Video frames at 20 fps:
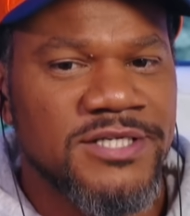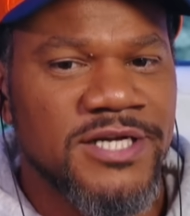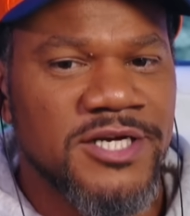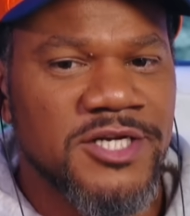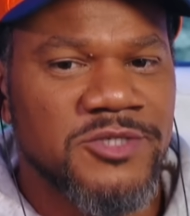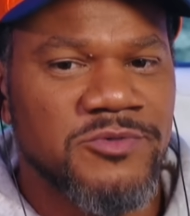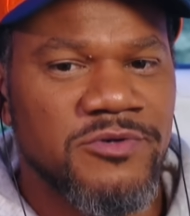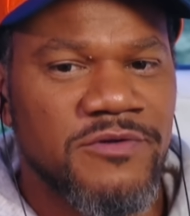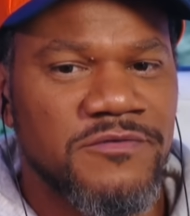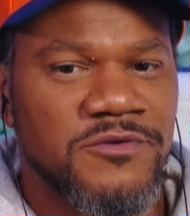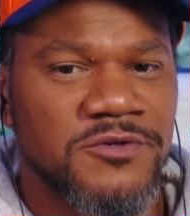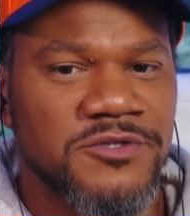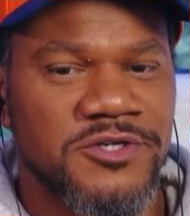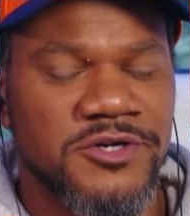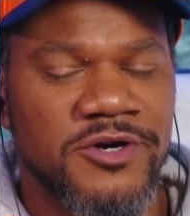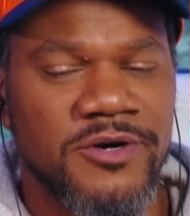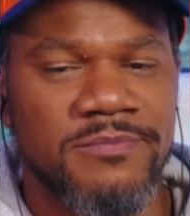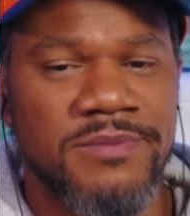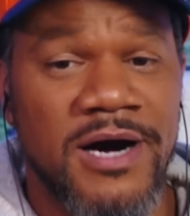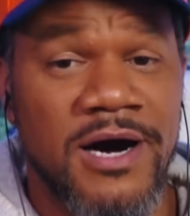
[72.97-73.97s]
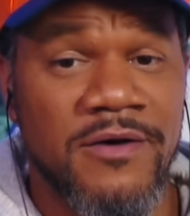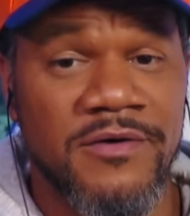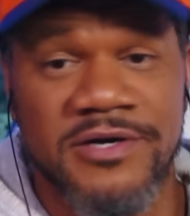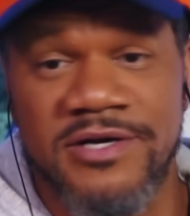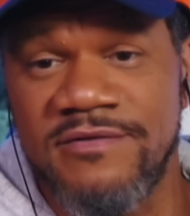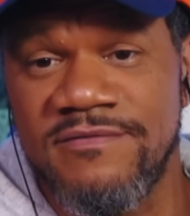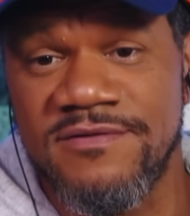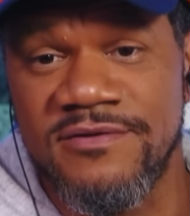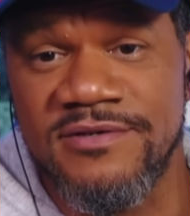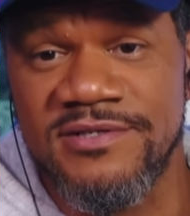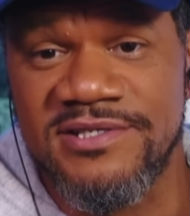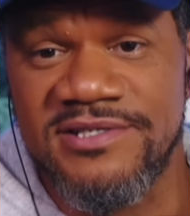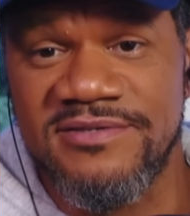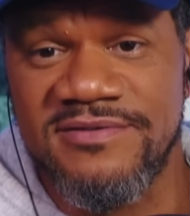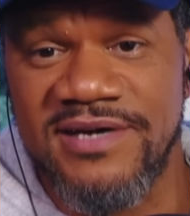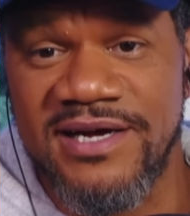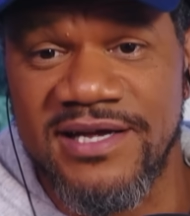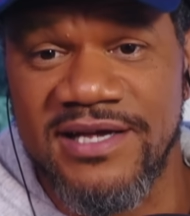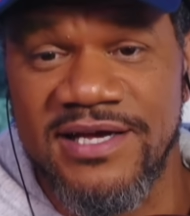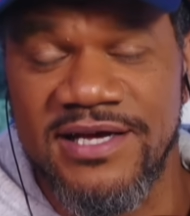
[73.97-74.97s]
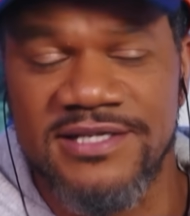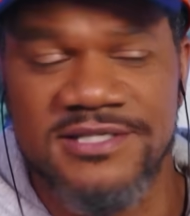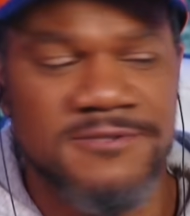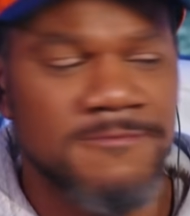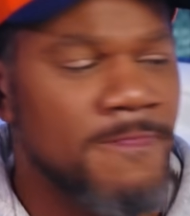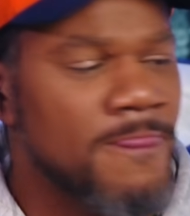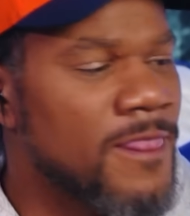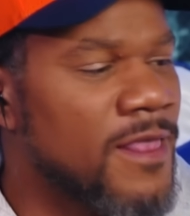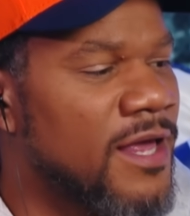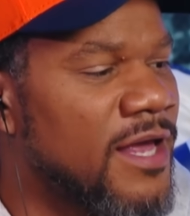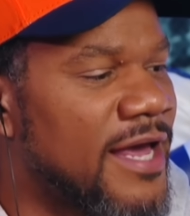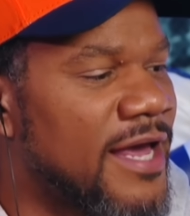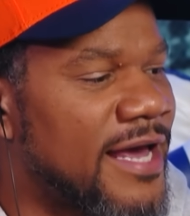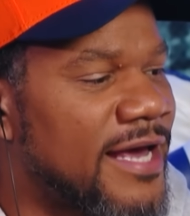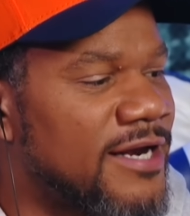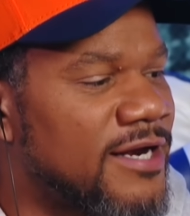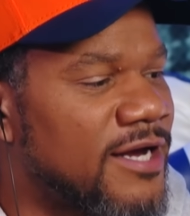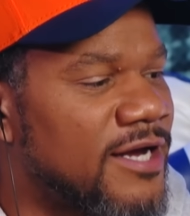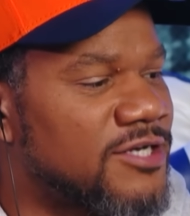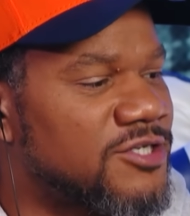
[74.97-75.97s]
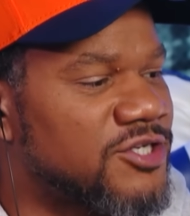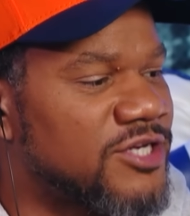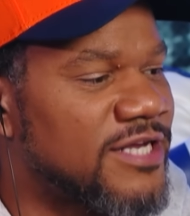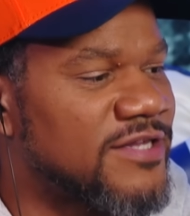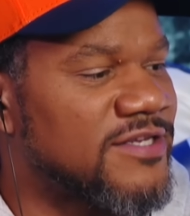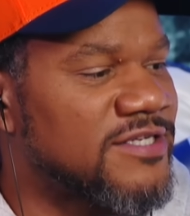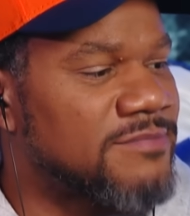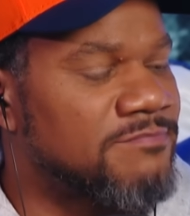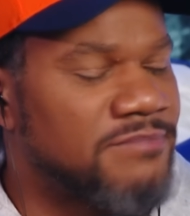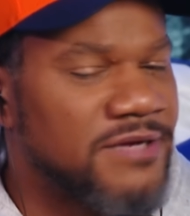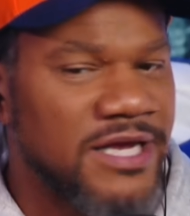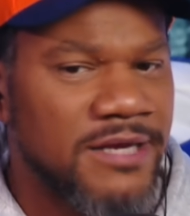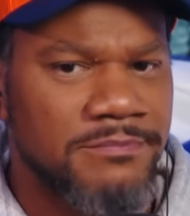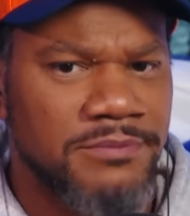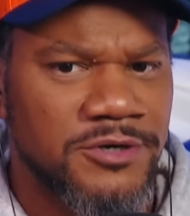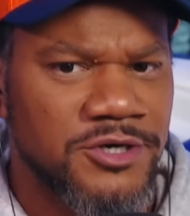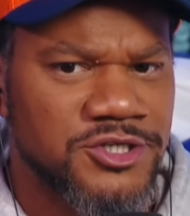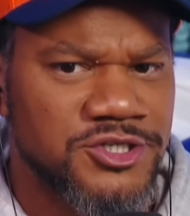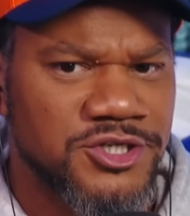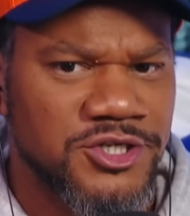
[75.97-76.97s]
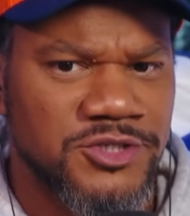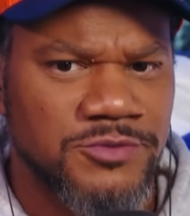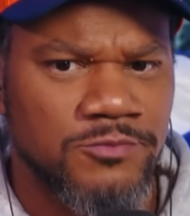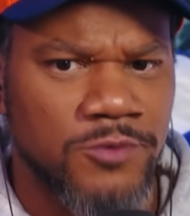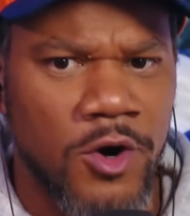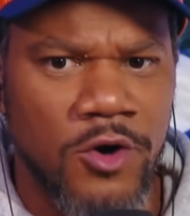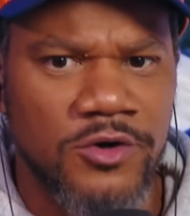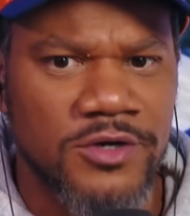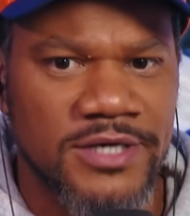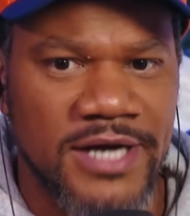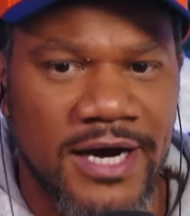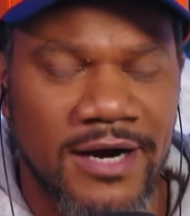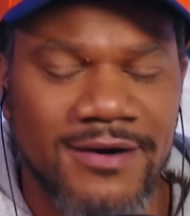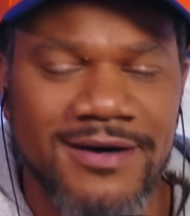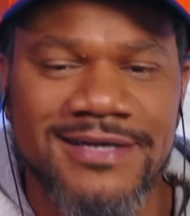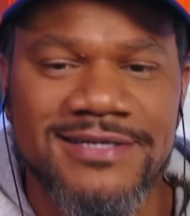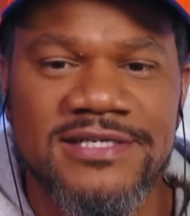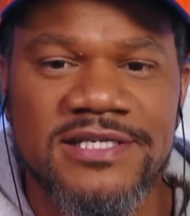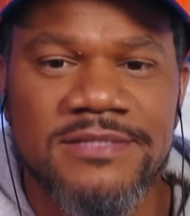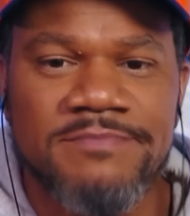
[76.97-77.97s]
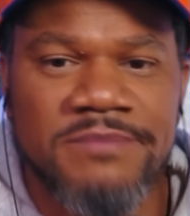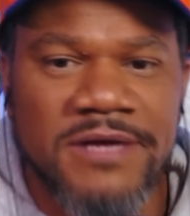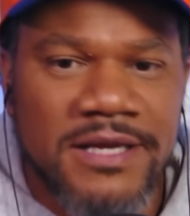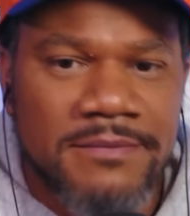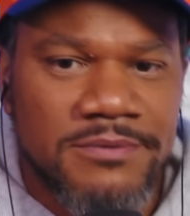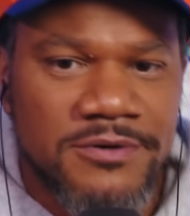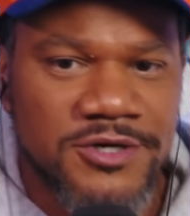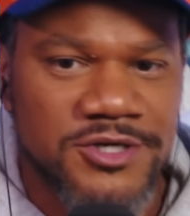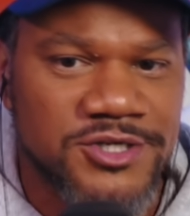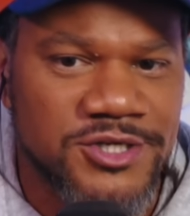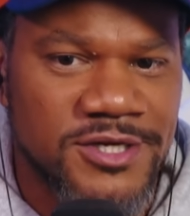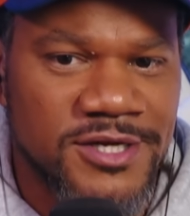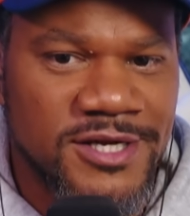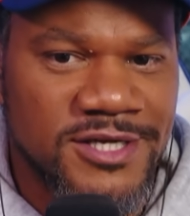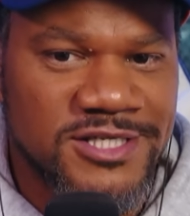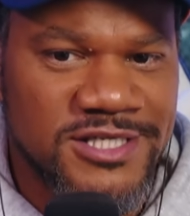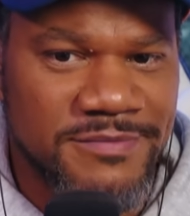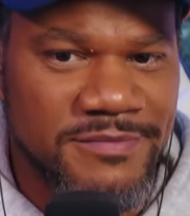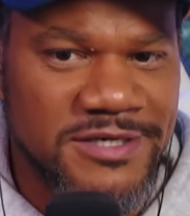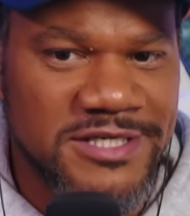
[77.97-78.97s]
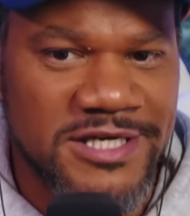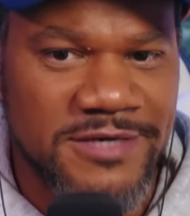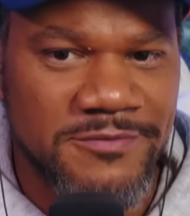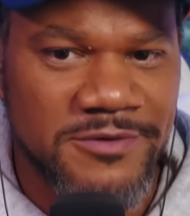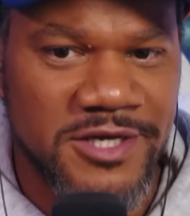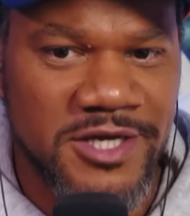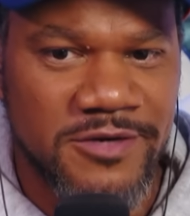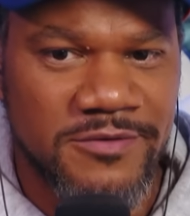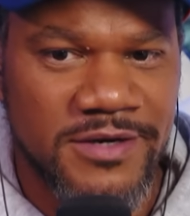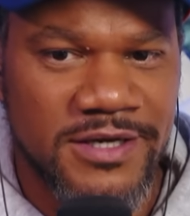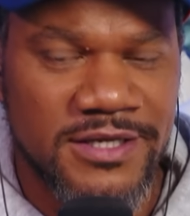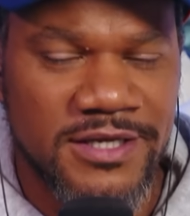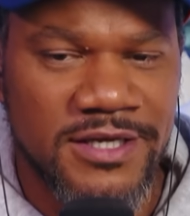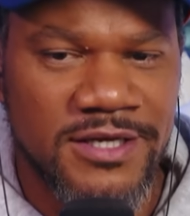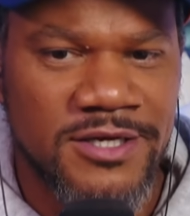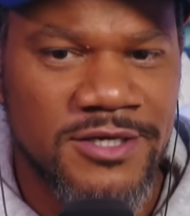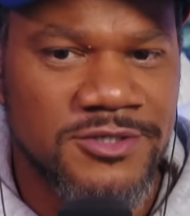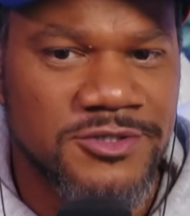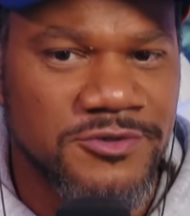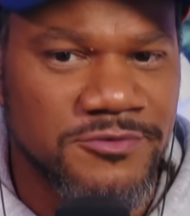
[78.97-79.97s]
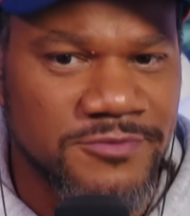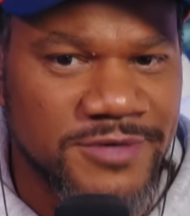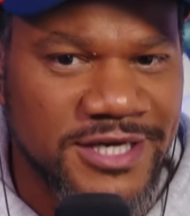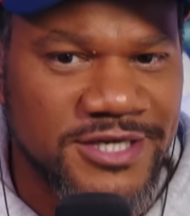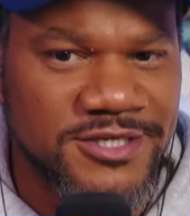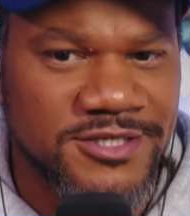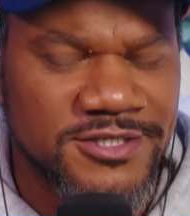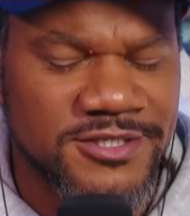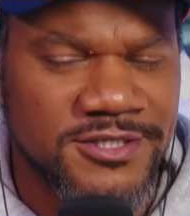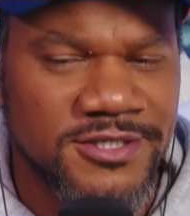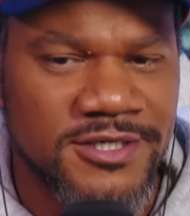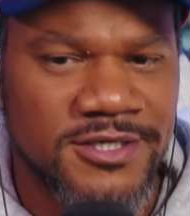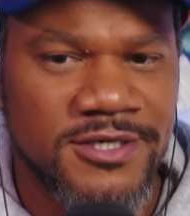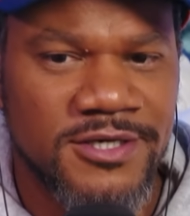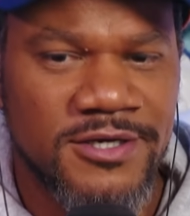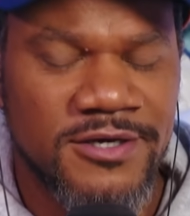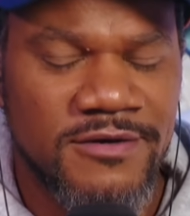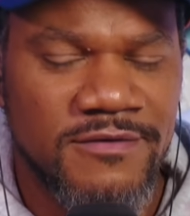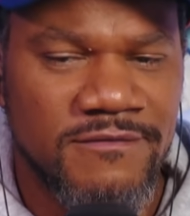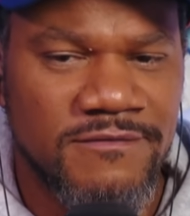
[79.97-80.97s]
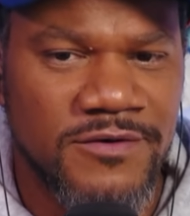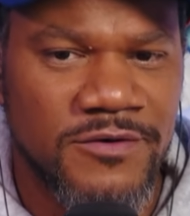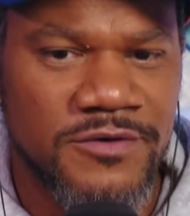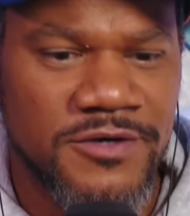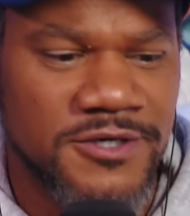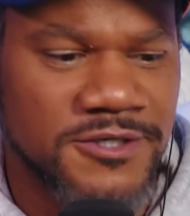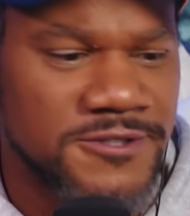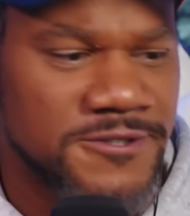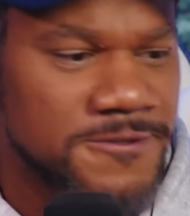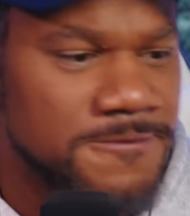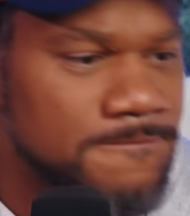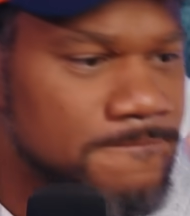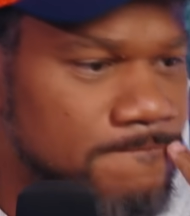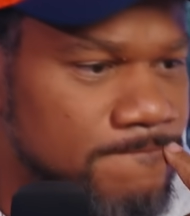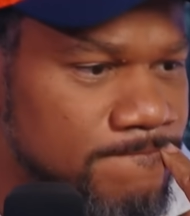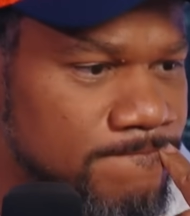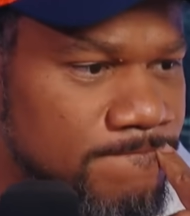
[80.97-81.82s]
Taylor Swift using her power and influence too, I guess. And she had this big push. She's woke now, and this big push. Mm-hmm. She mentioned it really quickly to register voters.